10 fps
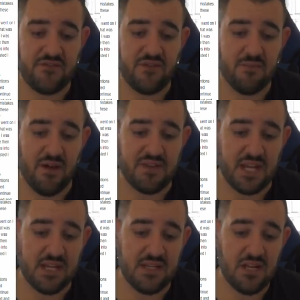few months,
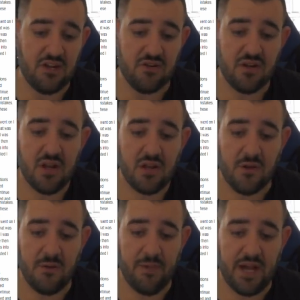it continued.
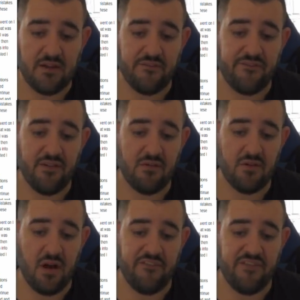Going back, I
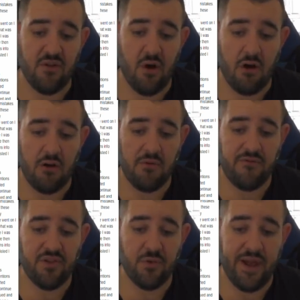feel horrible
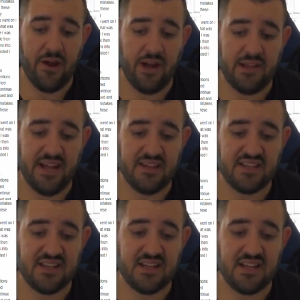for the way I allowed
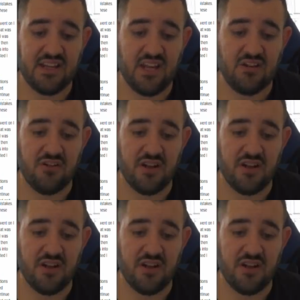this to continue,